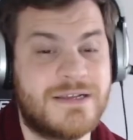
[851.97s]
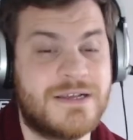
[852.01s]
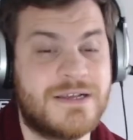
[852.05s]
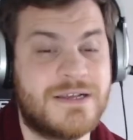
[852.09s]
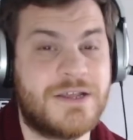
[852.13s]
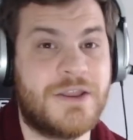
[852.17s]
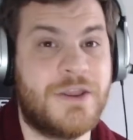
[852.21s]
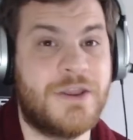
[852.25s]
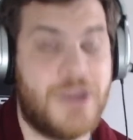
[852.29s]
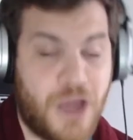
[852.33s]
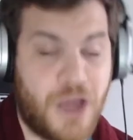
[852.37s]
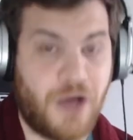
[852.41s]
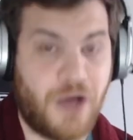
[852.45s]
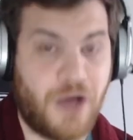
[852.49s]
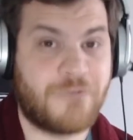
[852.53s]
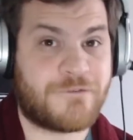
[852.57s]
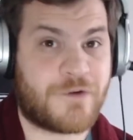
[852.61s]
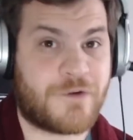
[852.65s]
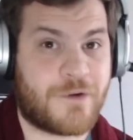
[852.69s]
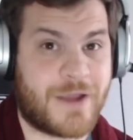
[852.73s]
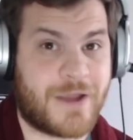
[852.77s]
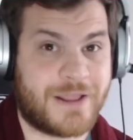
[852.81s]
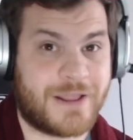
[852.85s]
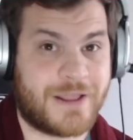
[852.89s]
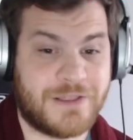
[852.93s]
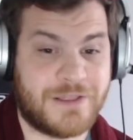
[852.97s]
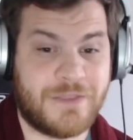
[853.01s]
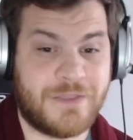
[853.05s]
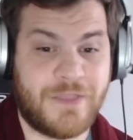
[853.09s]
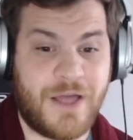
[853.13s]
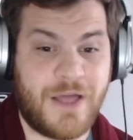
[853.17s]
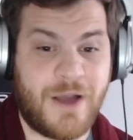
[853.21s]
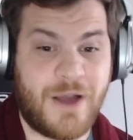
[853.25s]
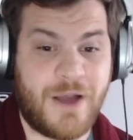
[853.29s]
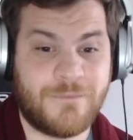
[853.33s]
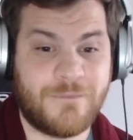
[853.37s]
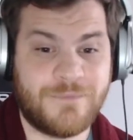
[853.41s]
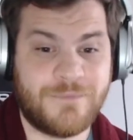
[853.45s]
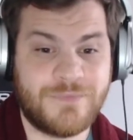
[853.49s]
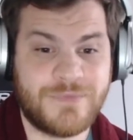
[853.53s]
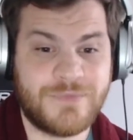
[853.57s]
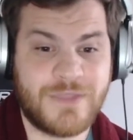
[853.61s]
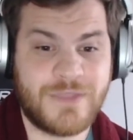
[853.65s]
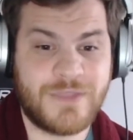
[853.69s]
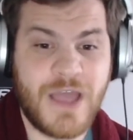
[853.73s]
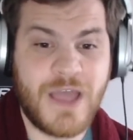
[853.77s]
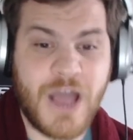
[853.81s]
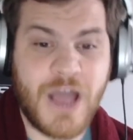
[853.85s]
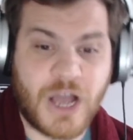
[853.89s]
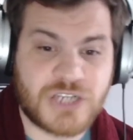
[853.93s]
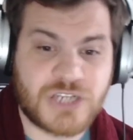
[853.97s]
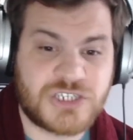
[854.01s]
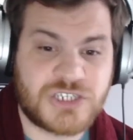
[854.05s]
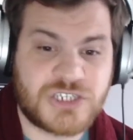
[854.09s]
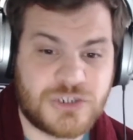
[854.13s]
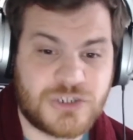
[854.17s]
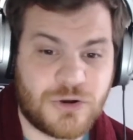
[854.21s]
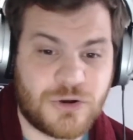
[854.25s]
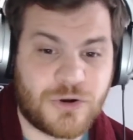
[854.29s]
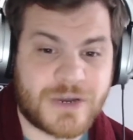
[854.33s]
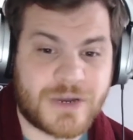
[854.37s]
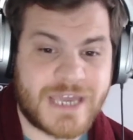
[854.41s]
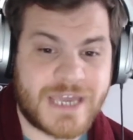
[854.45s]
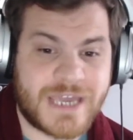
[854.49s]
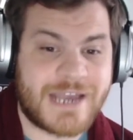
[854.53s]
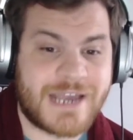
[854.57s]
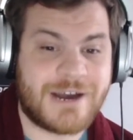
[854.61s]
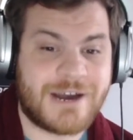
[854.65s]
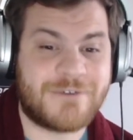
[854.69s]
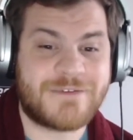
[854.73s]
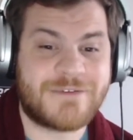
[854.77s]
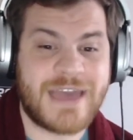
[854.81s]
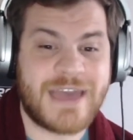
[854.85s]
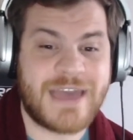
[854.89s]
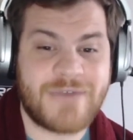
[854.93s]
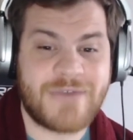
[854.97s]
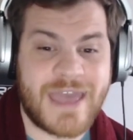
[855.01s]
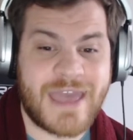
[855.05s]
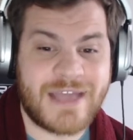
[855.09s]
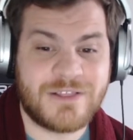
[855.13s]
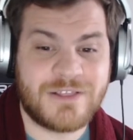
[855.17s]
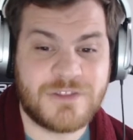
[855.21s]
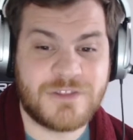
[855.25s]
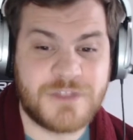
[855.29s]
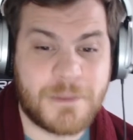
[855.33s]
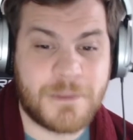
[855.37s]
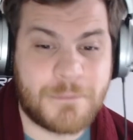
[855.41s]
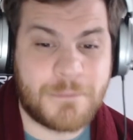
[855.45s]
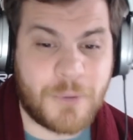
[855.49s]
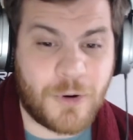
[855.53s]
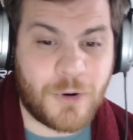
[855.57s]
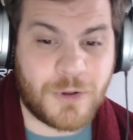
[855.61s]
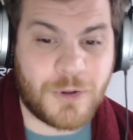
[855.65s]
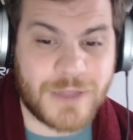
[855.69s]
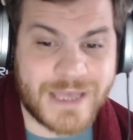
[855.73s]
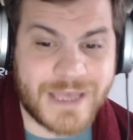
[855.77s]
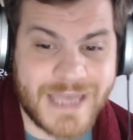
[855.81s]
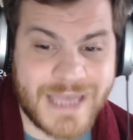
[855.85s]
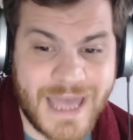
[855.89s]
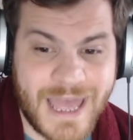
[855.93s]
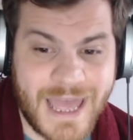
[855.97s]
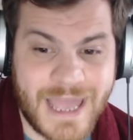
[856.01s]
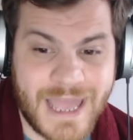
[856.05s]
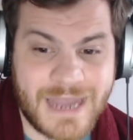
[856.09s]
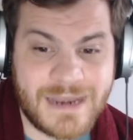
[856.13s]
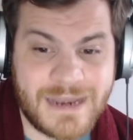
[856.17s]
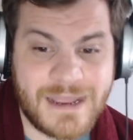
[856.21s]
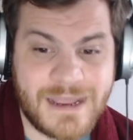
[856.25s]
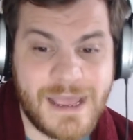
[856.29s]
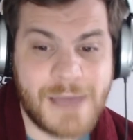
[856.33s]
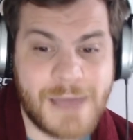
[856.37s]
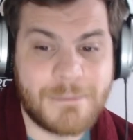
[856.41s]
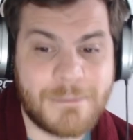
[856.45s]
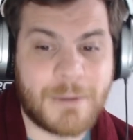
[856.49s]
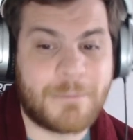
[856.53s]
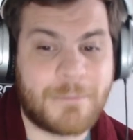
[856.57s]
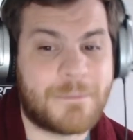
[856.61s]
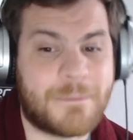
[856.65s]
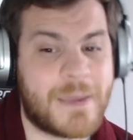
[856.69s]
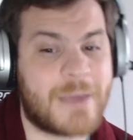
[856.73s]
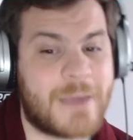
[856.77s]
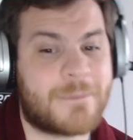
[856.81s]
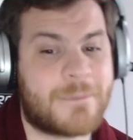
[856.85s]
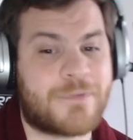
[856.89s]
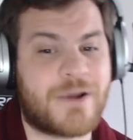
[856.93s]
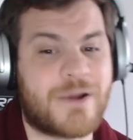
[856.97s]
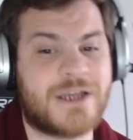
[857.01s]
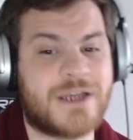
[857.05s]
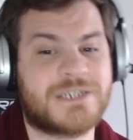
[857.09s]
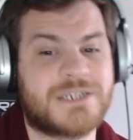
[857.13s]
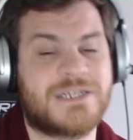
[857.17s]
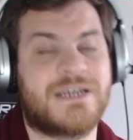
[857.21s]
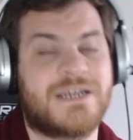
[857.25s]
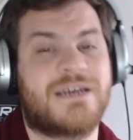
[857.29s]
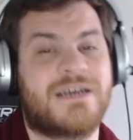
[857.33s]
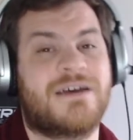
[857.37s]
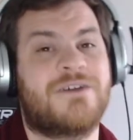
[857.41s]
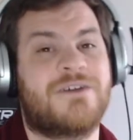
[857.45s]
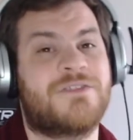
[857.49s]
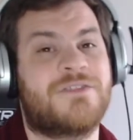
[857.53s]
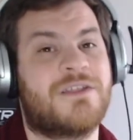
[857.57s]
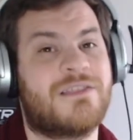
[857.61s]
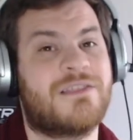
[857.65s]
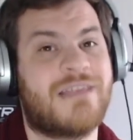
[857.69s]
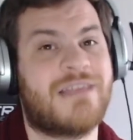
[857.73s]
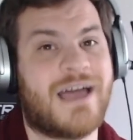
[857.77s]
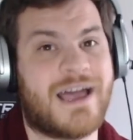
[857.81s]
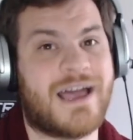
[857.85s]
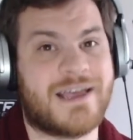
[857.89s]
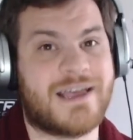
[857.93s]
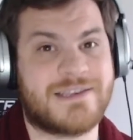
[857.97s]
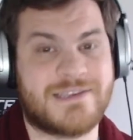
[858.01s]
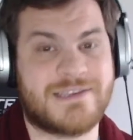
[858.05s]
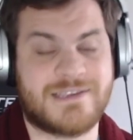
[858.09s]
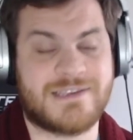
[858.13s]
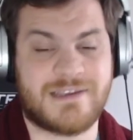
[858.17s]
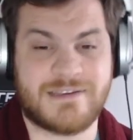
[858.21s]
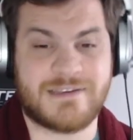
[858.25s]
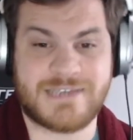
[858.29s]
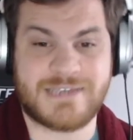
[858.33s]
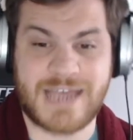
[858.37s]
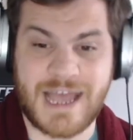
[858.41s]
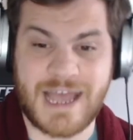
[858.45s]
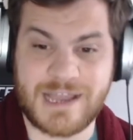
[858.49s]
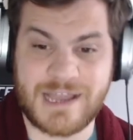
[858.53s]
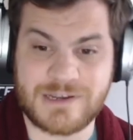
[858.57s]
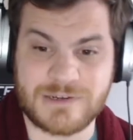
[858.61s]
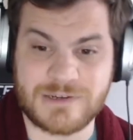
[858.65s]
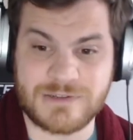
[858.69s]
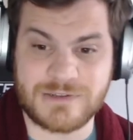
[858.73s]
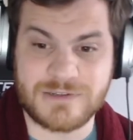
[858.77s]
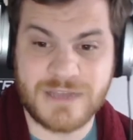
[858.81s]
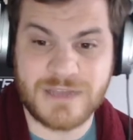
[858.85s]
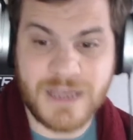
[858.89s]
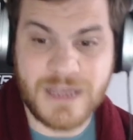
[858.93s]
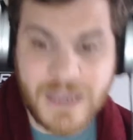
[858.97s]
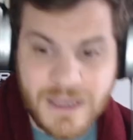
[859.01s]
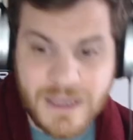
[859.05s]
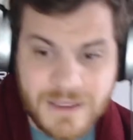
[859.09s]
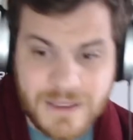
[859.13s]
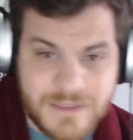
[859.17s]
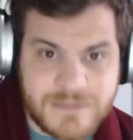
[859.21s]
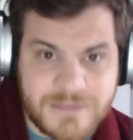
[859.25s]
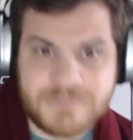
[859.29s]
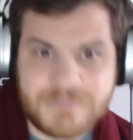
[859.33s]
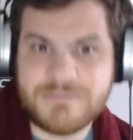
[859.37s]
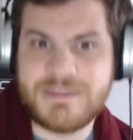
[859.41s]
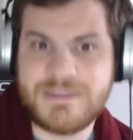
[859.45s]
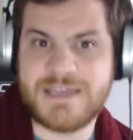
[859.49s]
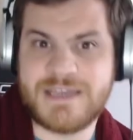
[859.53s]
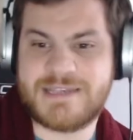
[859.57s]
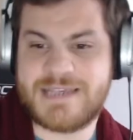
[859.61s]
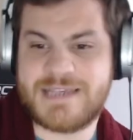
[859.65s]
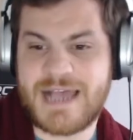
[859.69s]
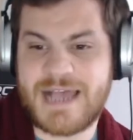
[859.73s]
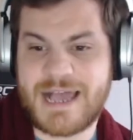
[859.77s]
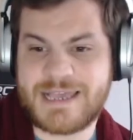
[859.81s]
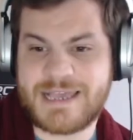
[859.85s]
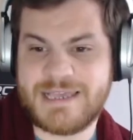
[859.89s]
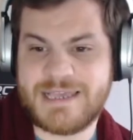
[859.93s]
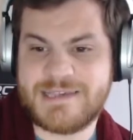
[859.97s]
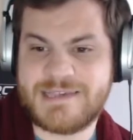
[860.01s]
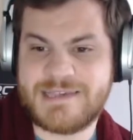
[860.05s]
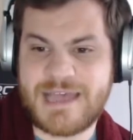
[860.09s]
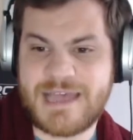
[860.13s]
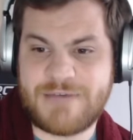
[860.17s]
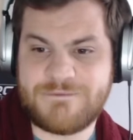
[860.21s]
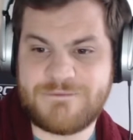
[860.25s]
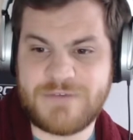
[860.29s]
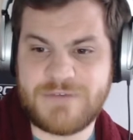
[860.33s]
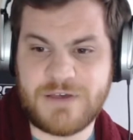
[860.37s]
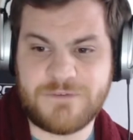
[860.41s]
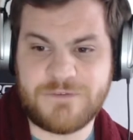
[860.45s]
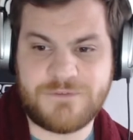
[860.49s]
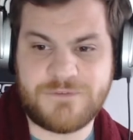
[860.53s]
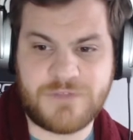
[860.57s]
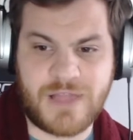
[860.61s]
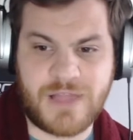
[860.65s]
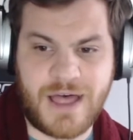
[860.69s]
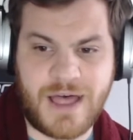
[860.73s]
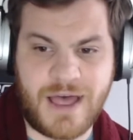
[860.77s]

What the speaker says: Not for England, though. A short kickoff gave England the ball again, but big pressure on the last tackle, the attacking set fell flat.